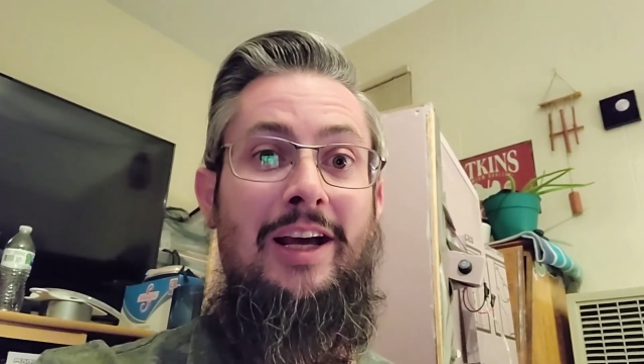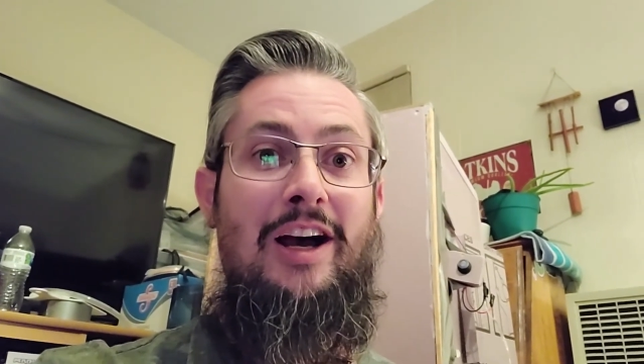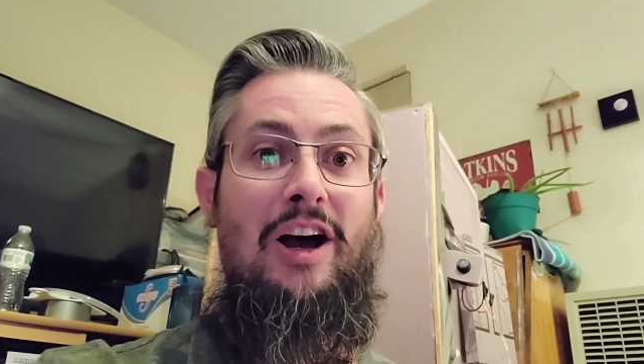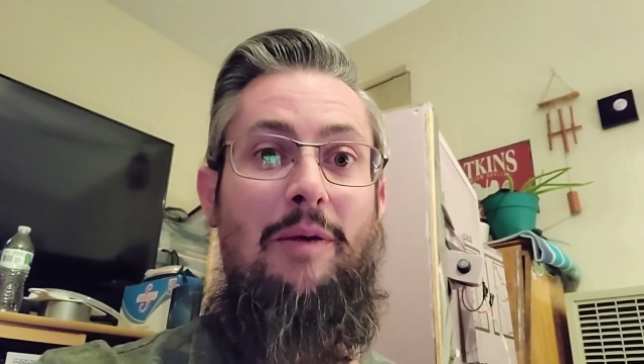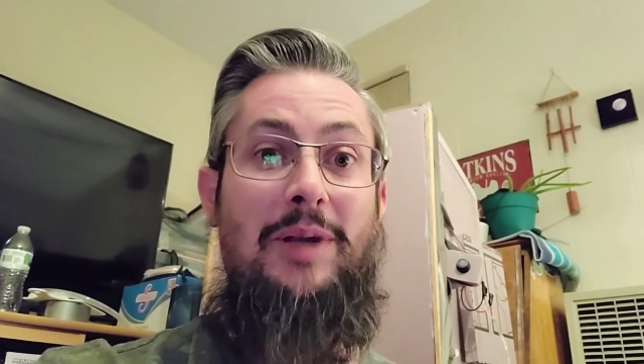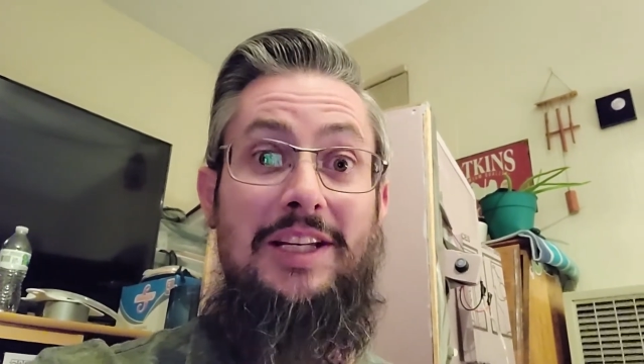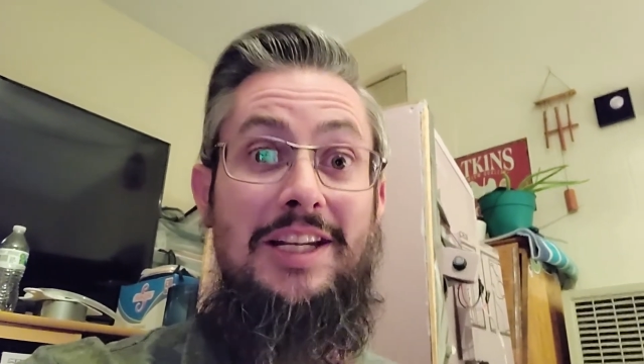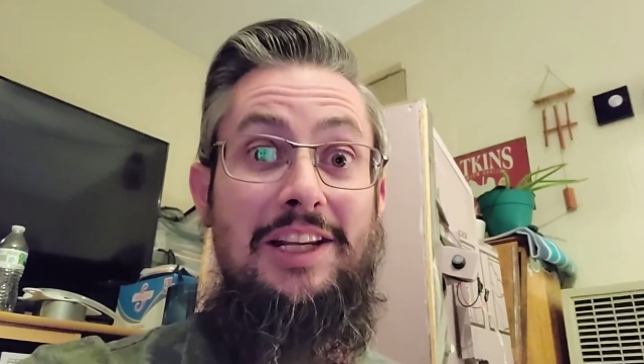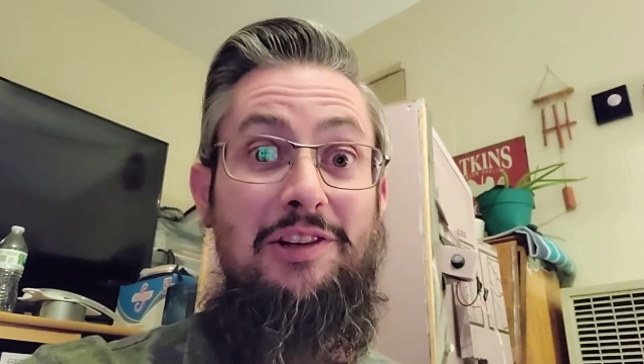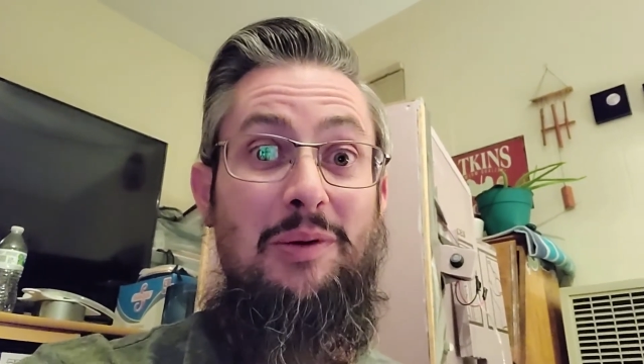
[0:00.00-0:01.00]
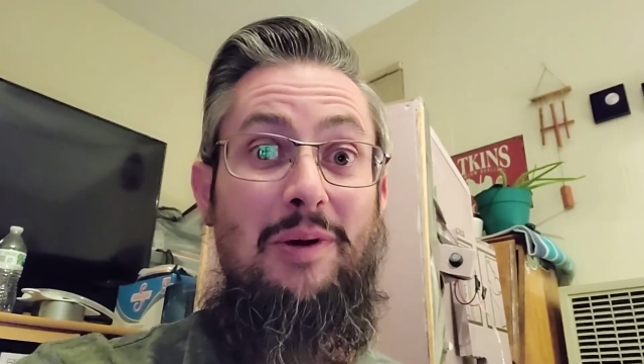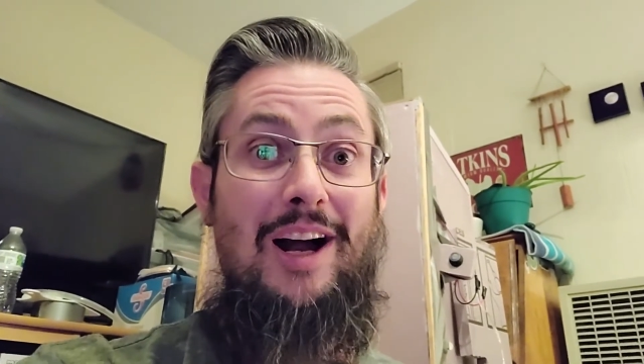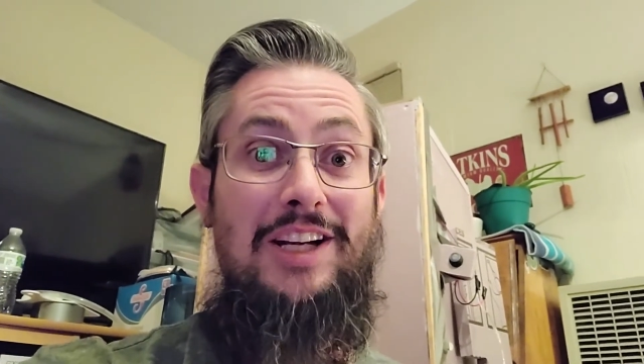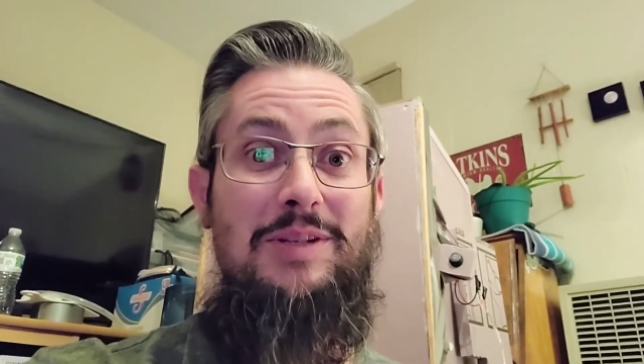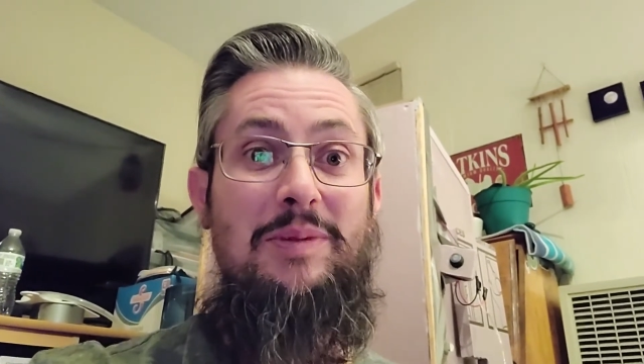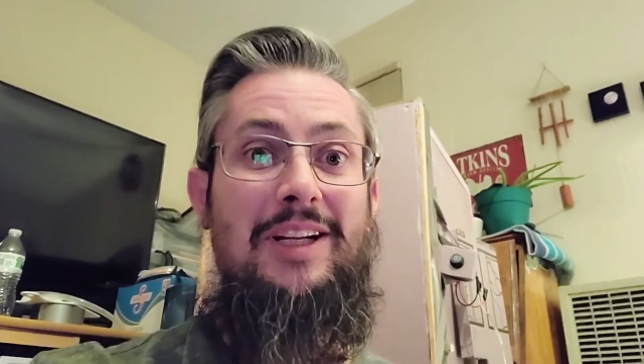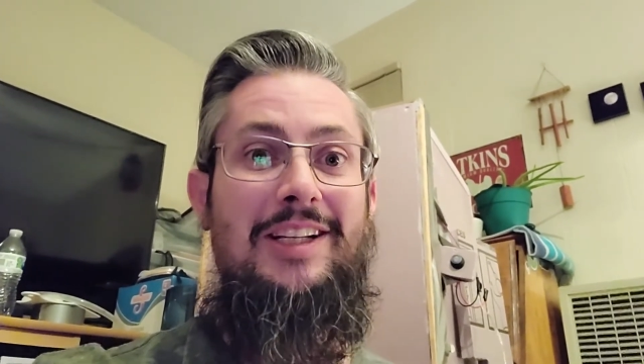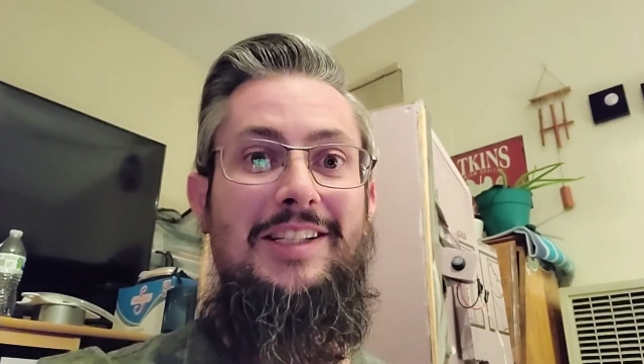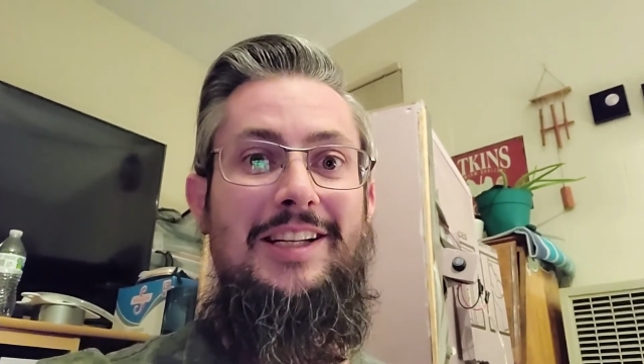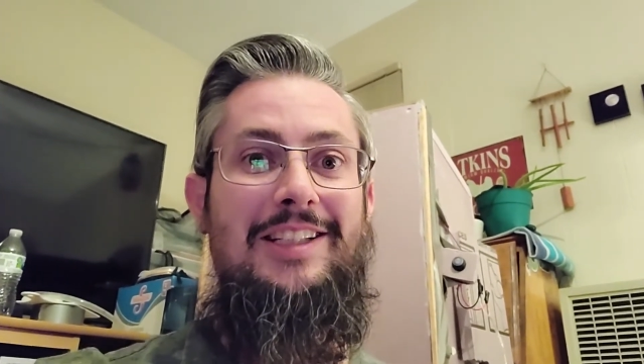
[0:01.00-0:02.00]
um, continue to watch
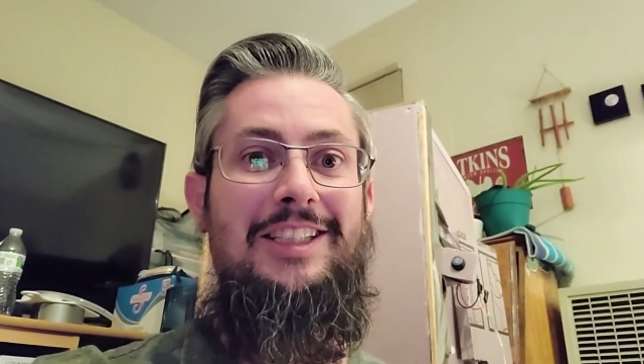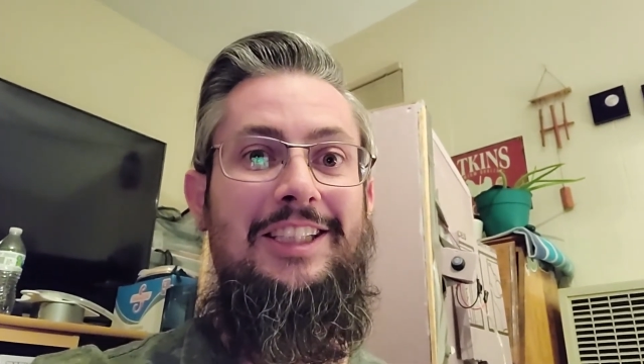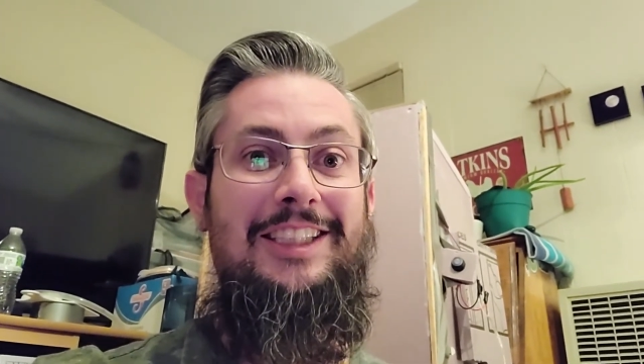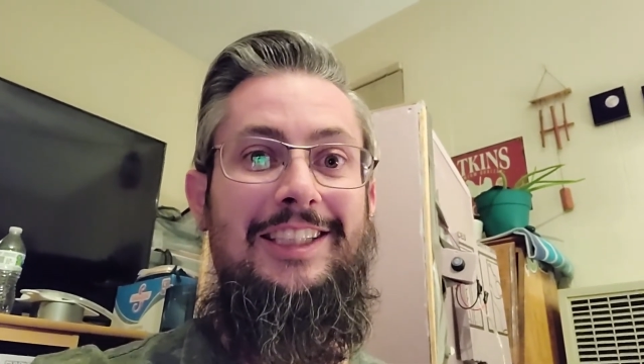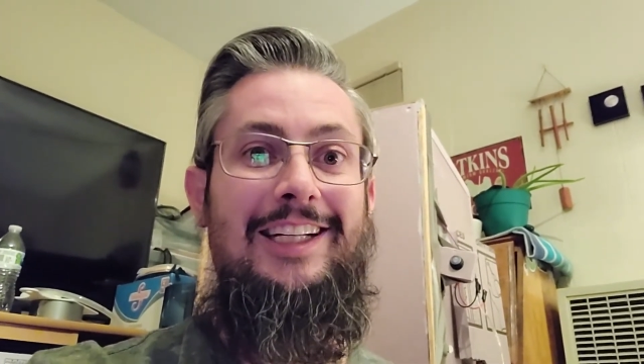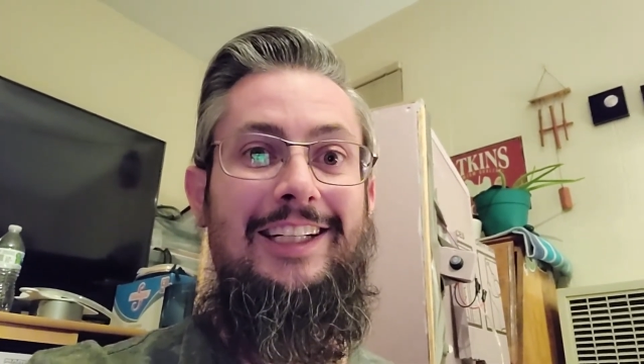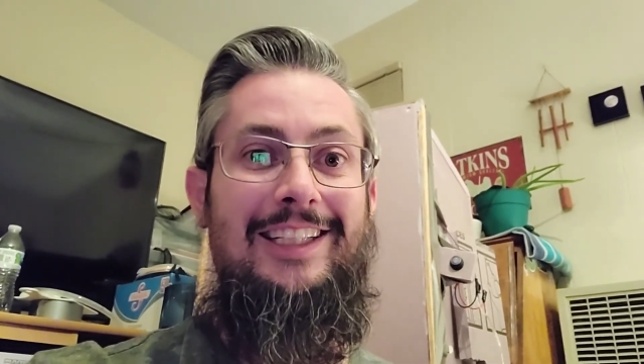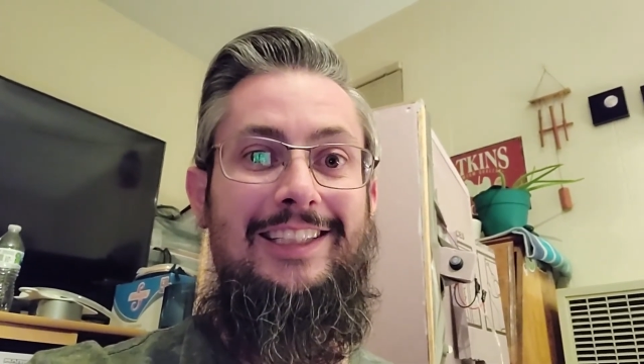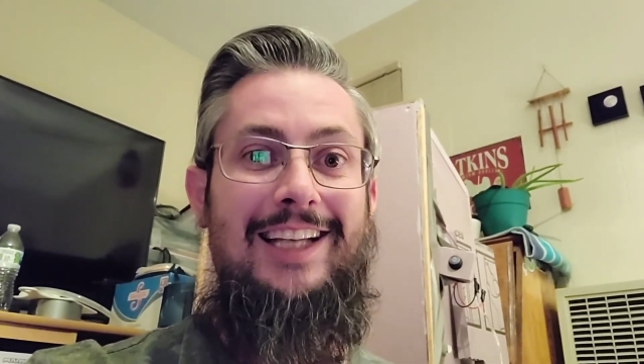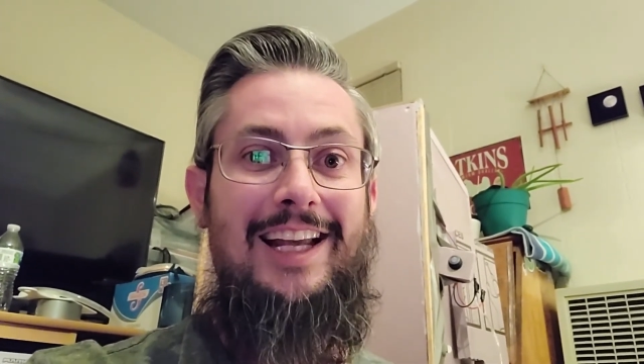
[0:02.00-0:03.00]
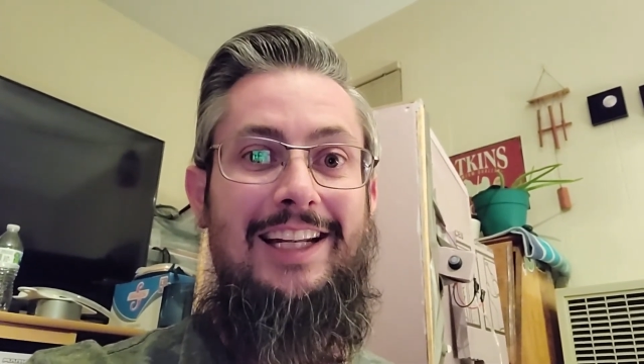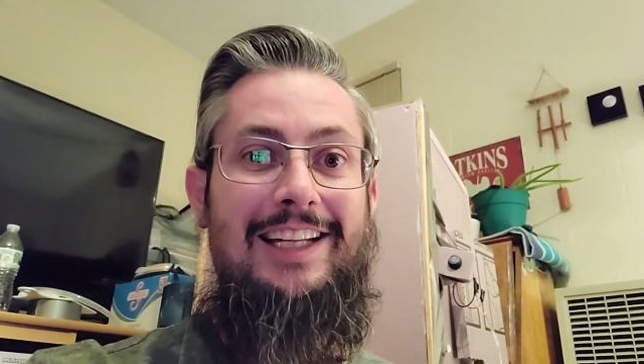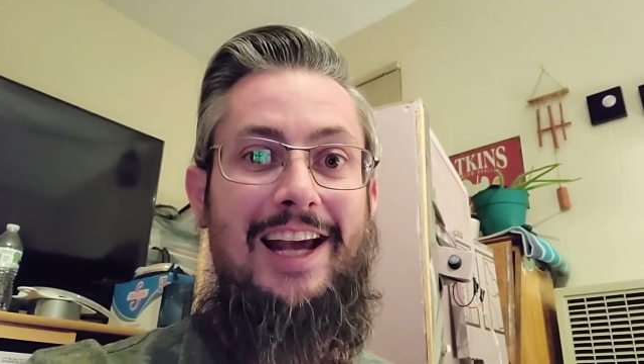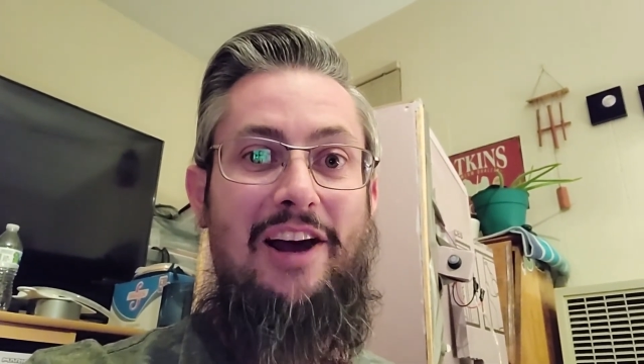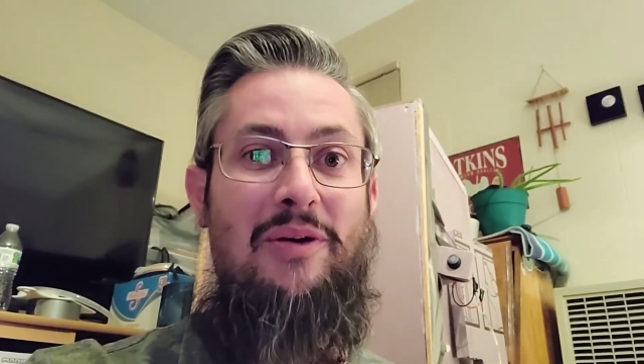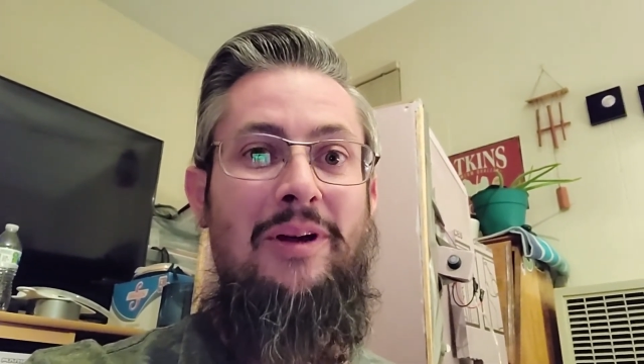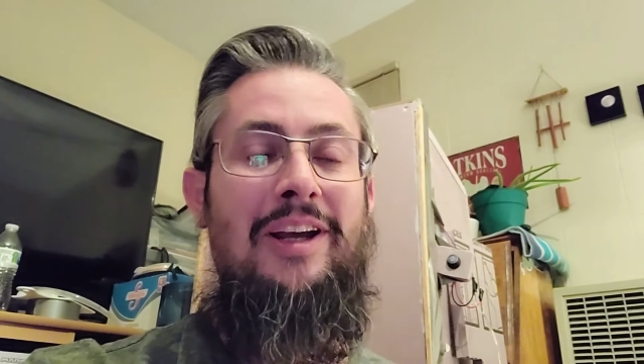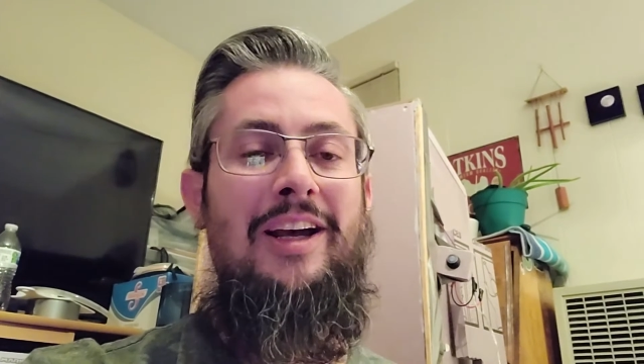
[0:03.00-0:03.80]
because it's just getting exciting now,